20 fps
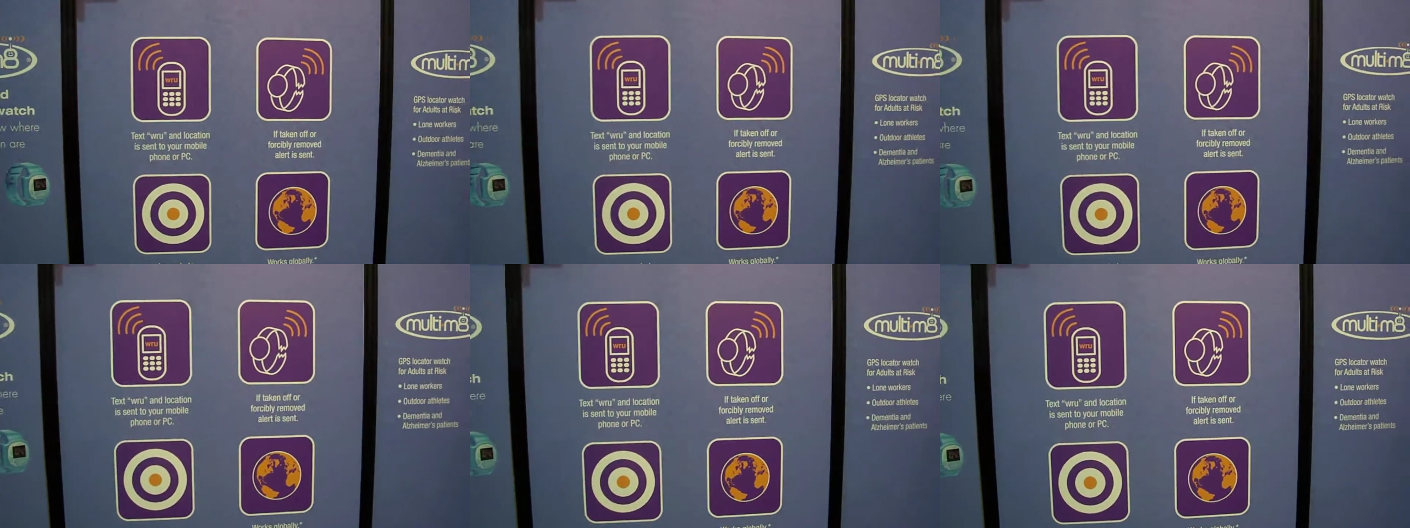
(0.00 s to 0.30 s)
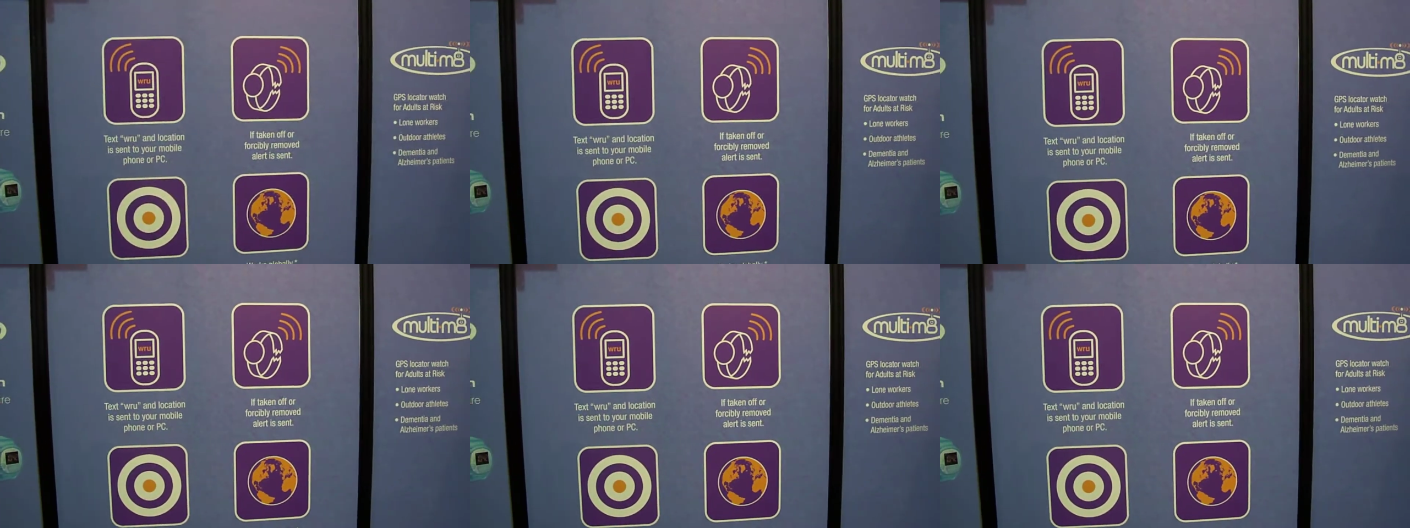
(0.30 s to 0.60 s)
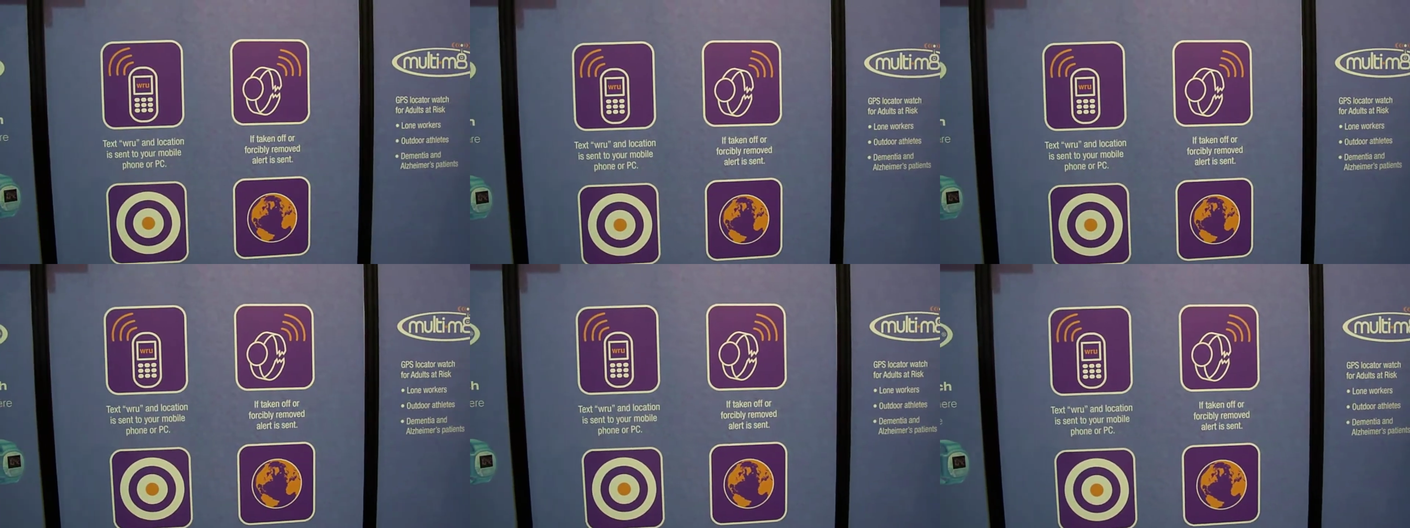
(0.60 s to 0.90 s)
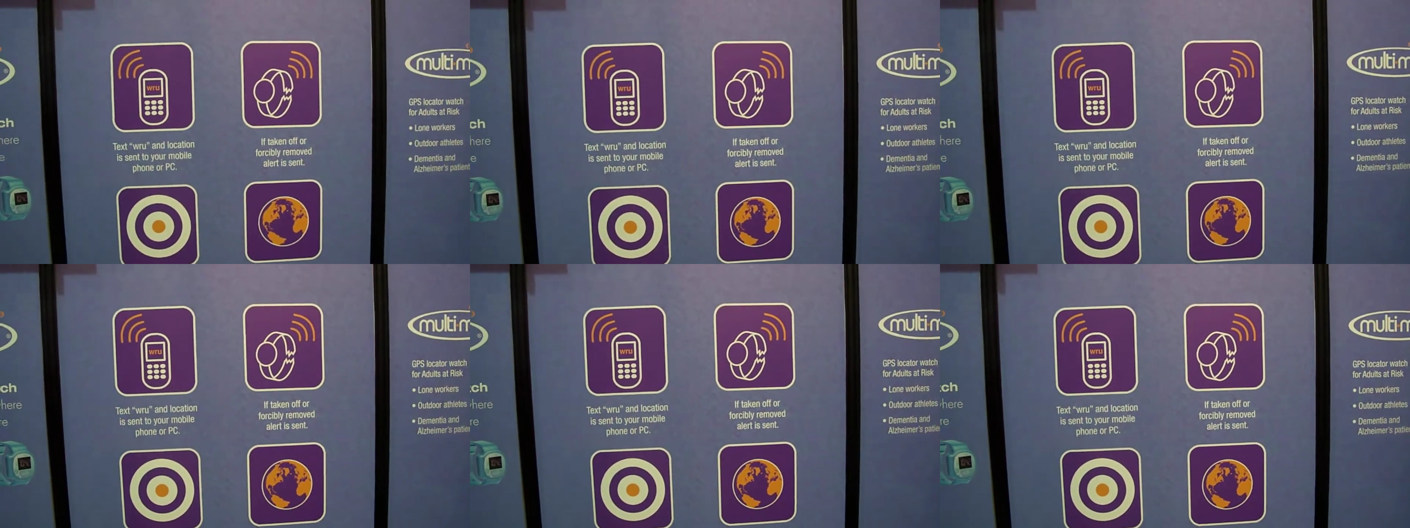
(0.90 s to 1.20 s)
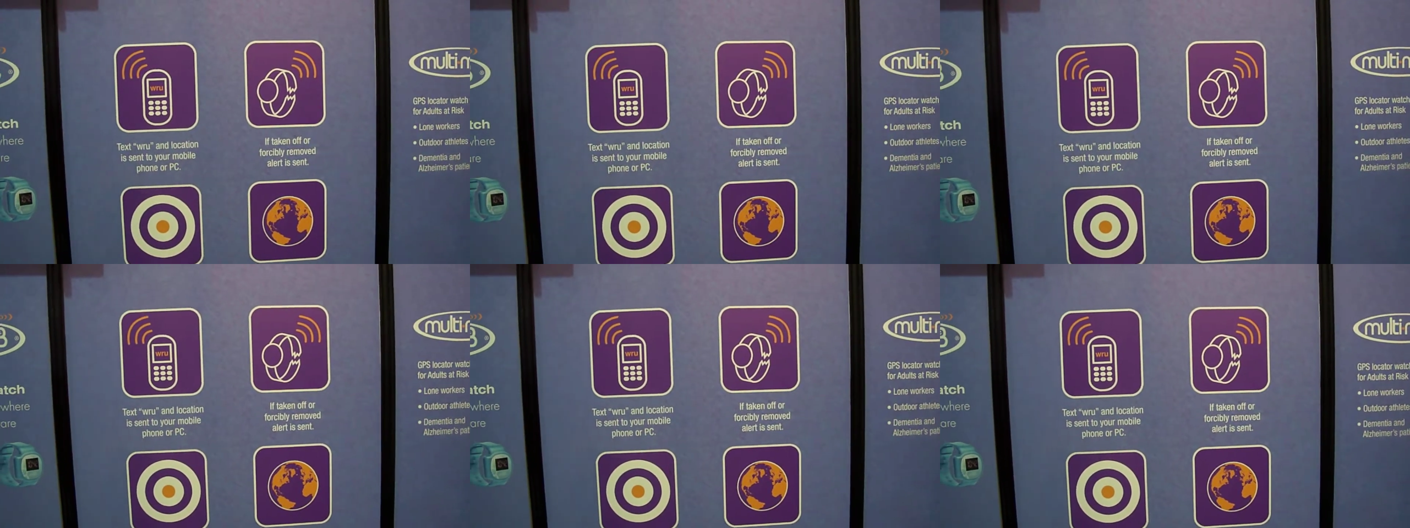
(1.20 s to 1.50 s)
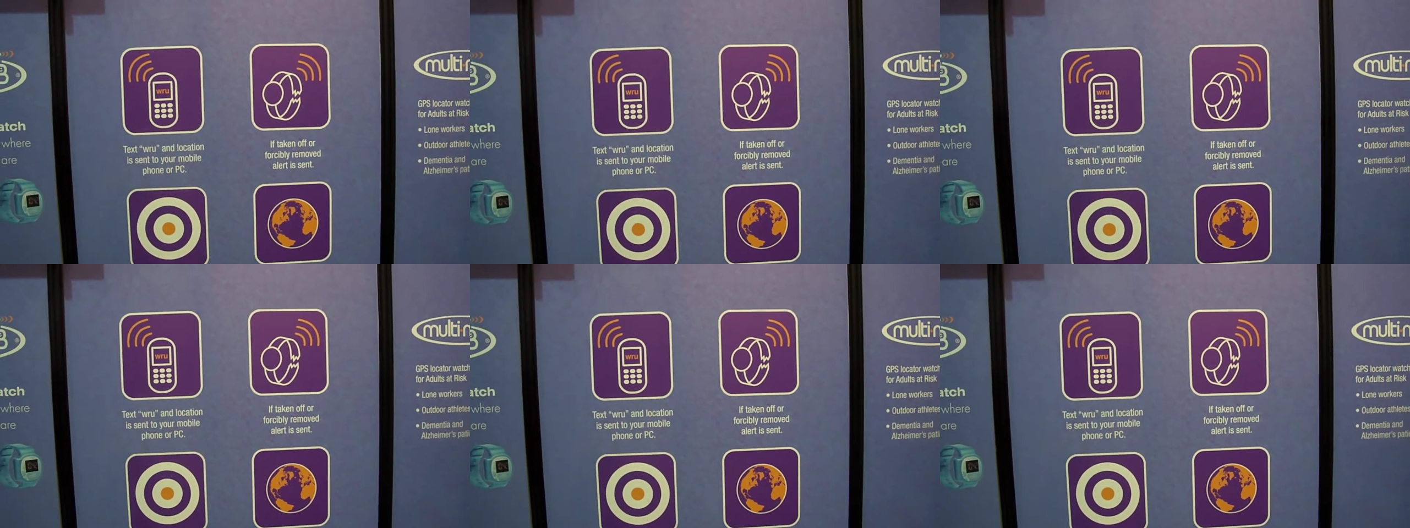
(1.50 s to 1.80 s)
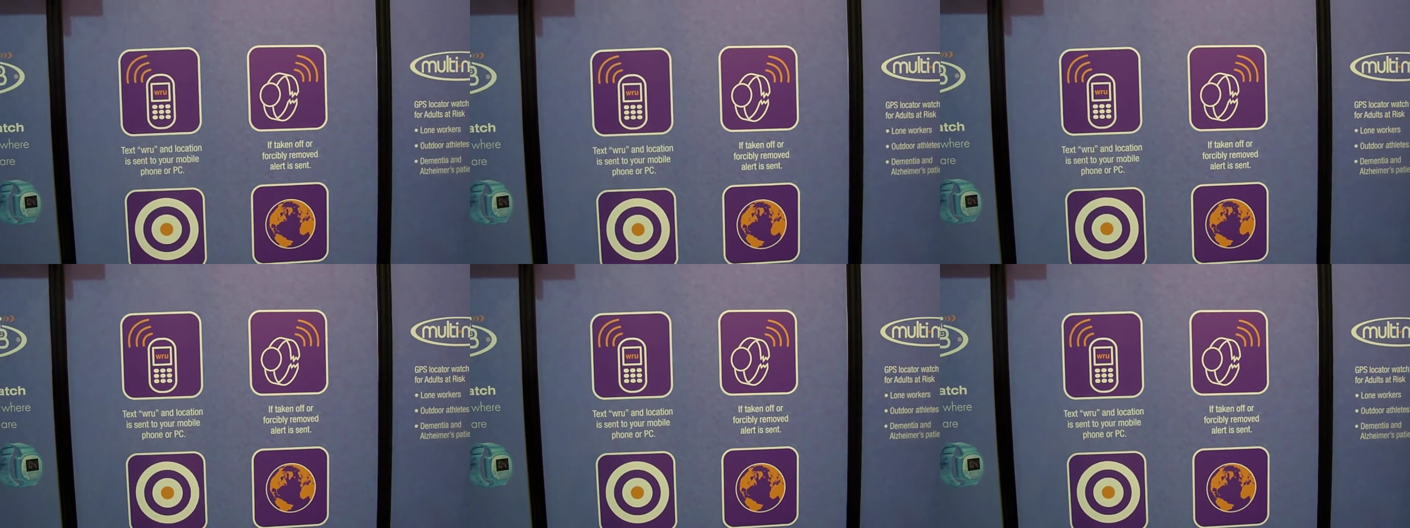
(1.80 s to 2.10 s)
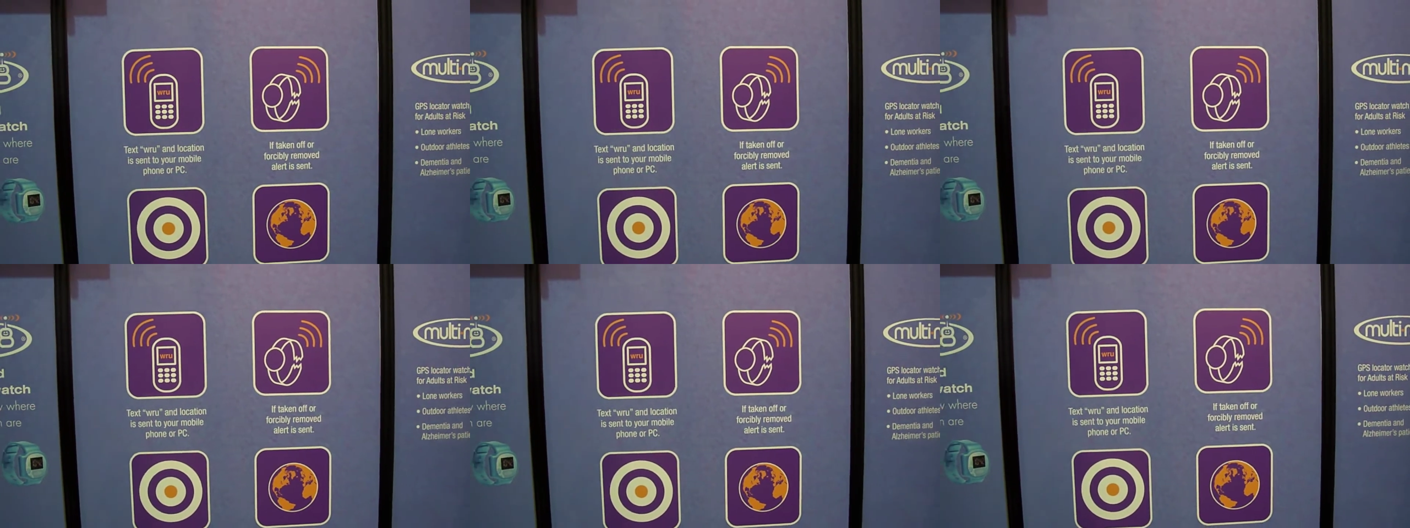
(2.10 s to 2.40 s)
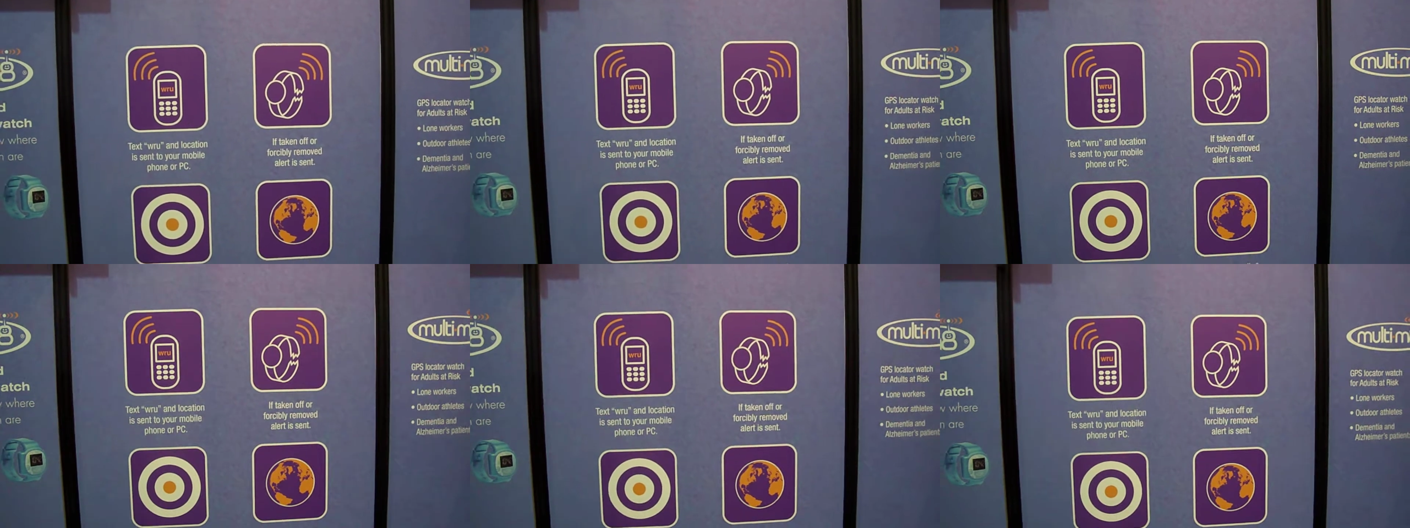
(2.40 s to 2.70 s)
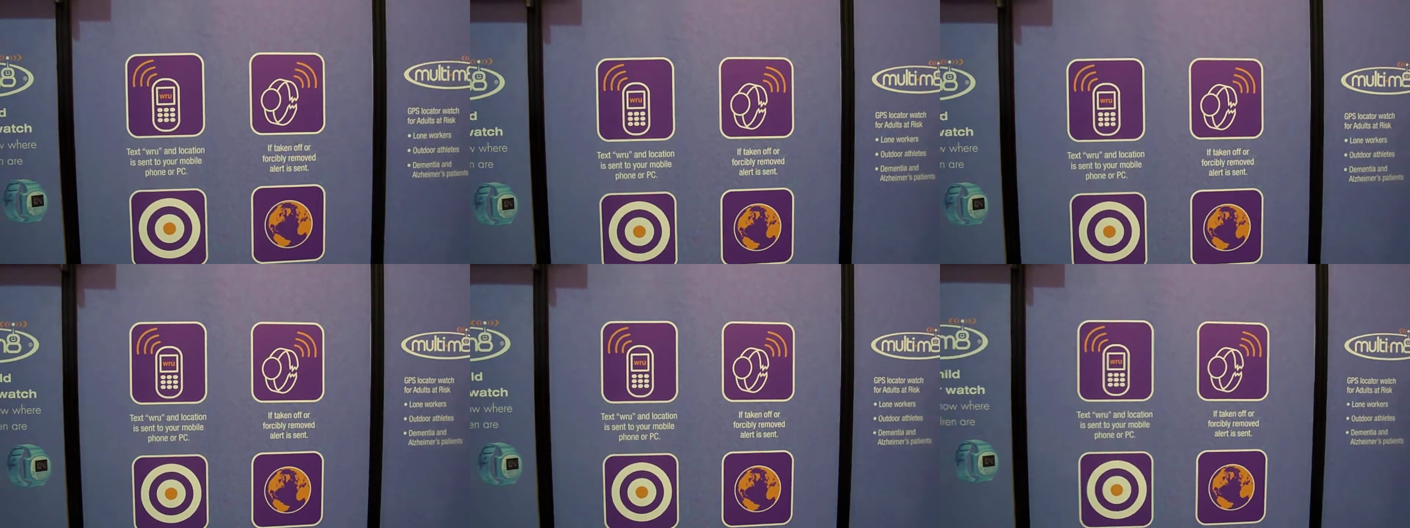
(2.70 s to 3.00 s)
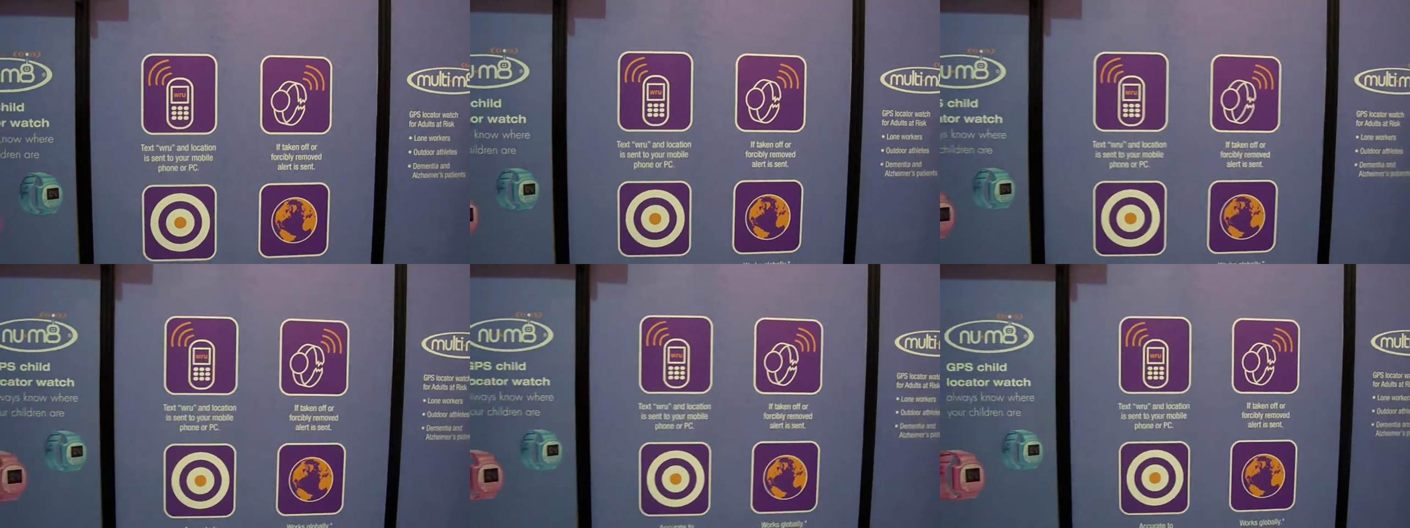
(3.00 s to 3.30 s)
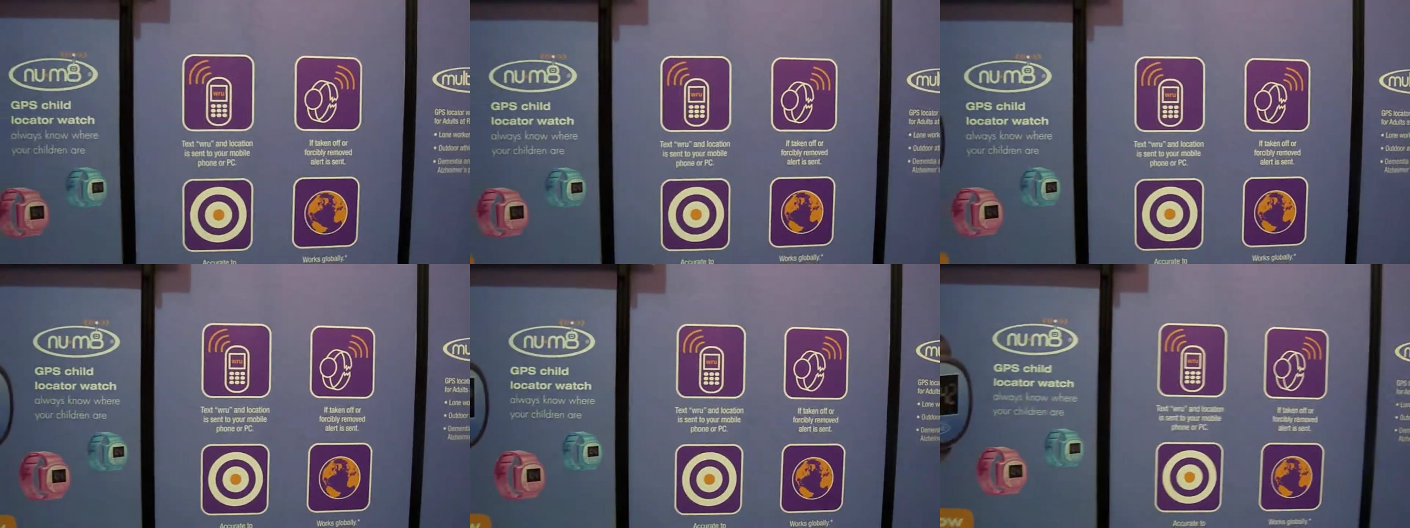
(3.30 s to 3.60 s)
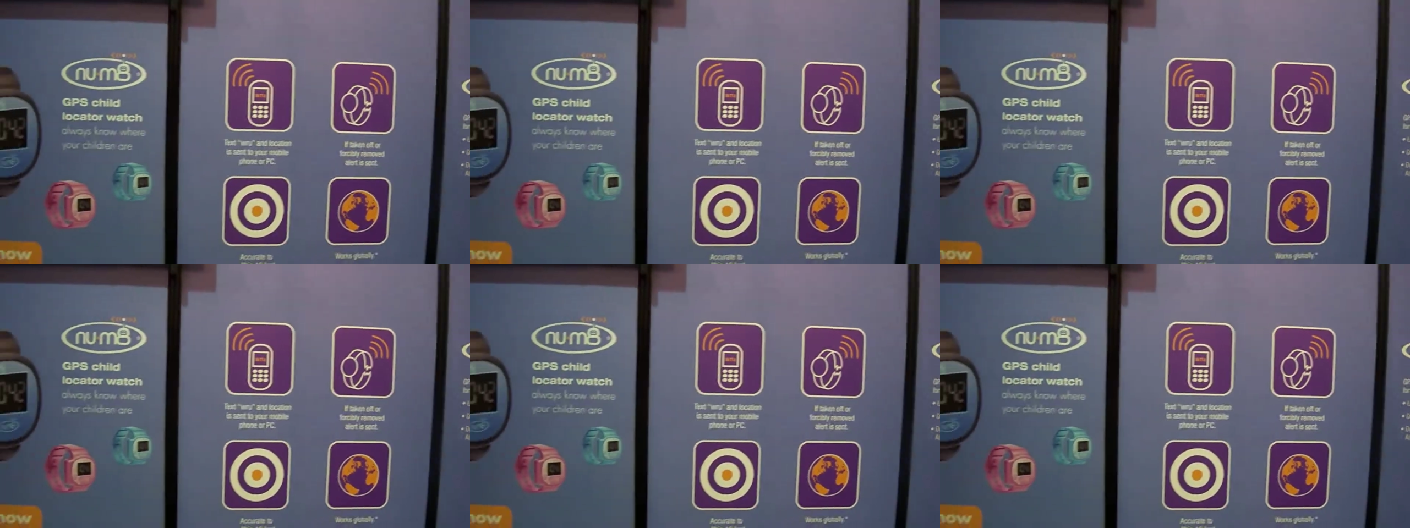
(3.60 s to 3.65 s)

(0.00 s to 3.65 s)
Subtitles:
Nobody's mouth can be seen.